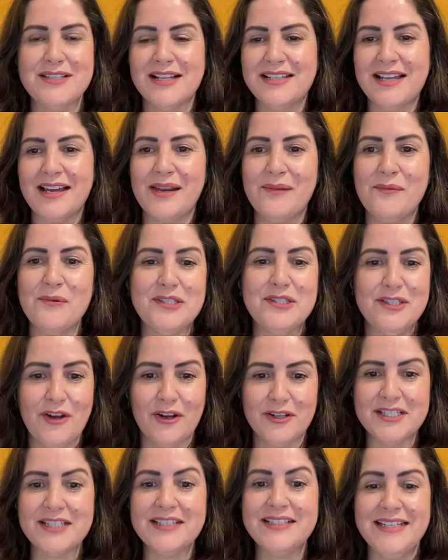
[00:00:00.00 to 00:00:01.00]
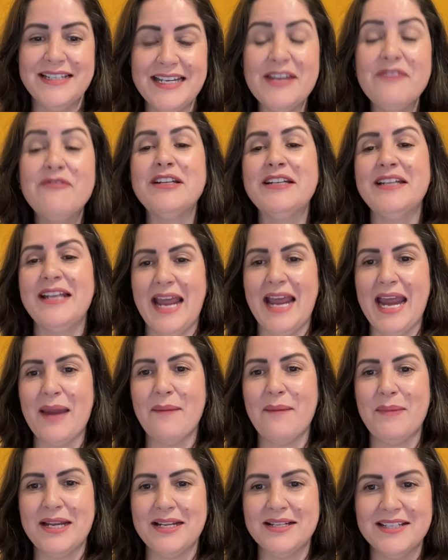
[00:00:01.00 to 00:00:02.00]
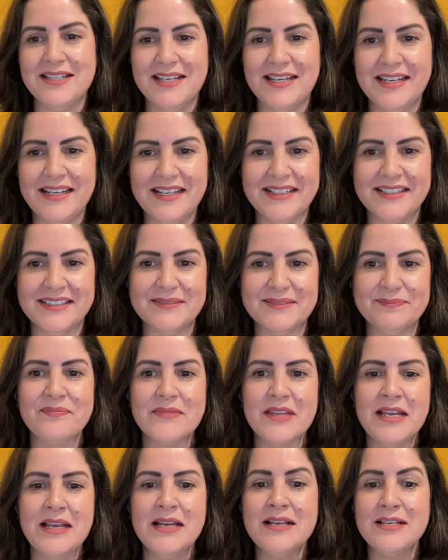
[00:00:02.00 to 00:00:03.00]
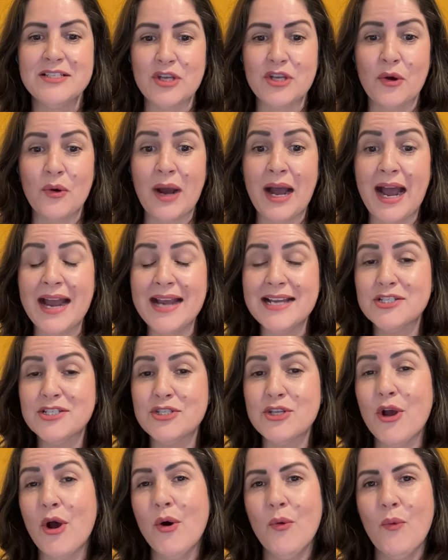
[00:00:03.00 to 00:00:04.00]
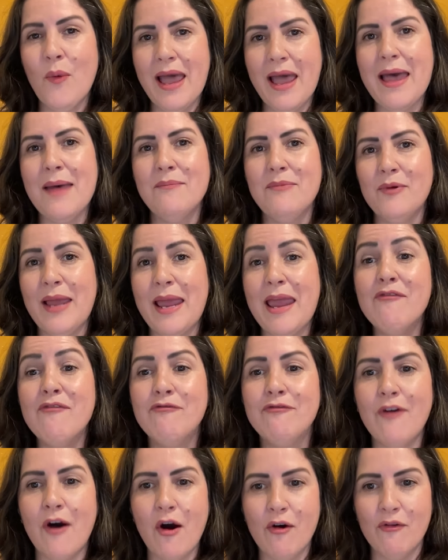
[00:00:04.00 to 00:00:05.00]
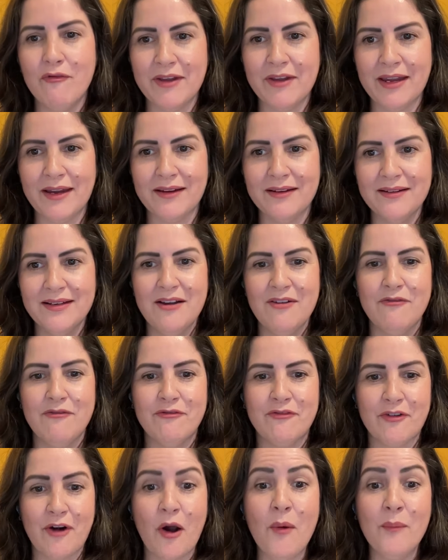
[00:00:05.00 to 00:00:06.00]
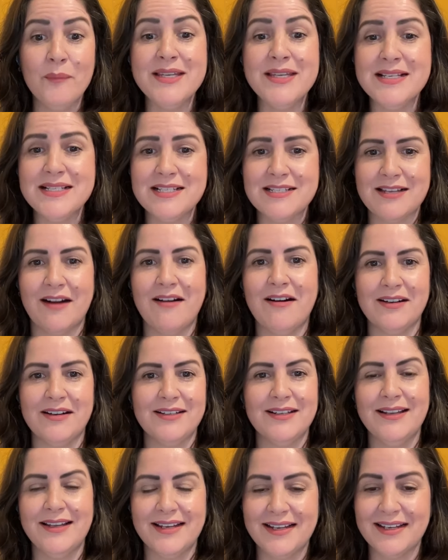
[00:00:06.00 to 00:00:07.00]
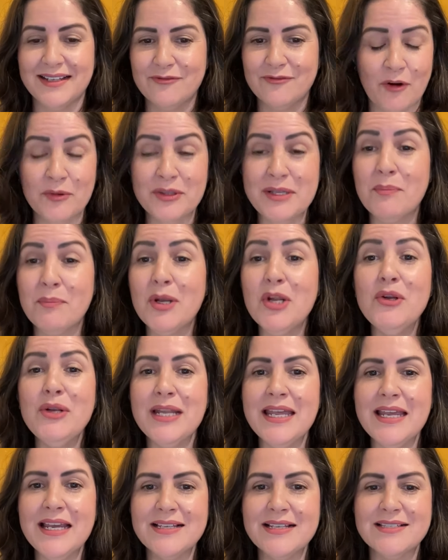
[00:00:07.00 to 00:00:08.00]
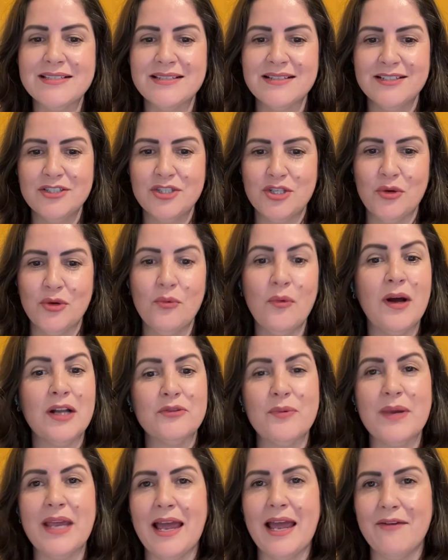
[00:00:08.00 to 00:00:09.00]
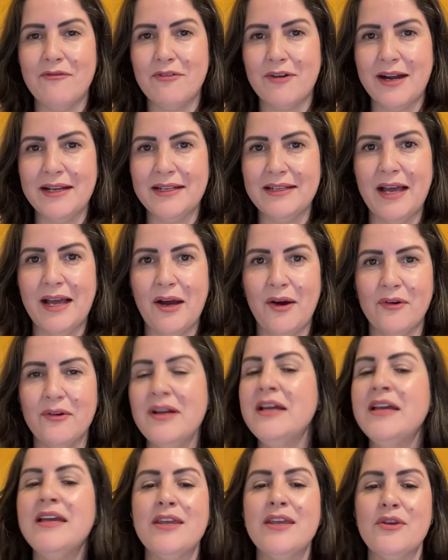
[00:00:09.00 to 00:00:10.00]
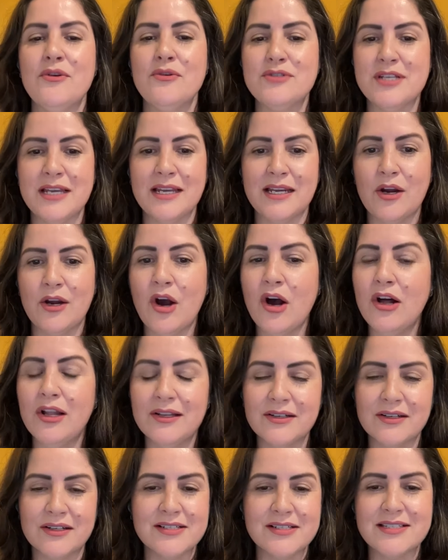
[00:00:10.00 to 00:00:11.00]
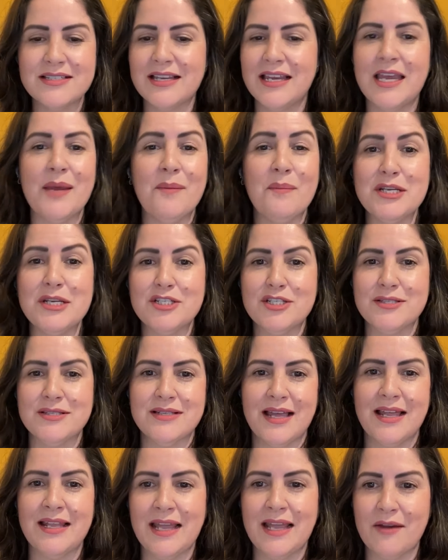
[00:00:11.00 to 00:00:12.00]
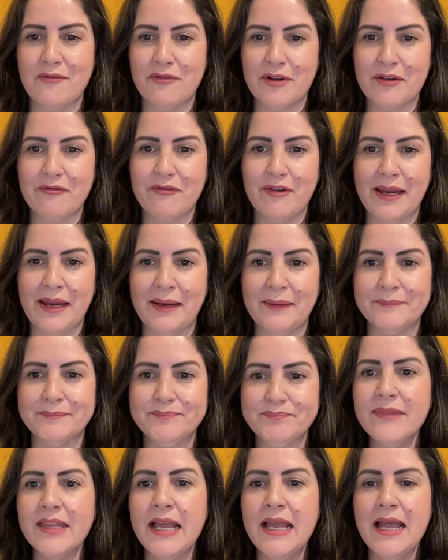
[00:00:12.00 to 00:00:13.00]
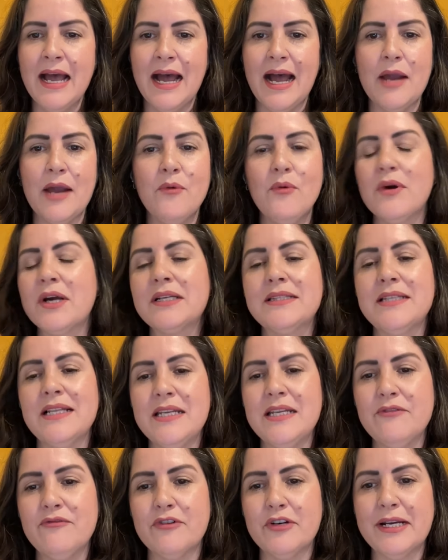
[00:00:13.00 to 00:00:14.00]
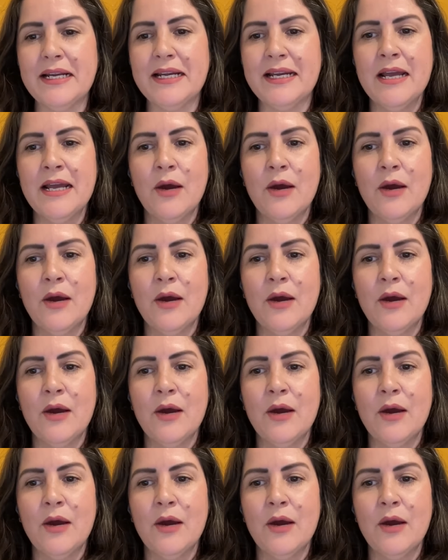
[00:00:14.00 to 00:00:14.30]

that I would not even name it here. So I saw web evolving from the start, from the blue links to what we have right now, using colors, images, and everything. I worked delivering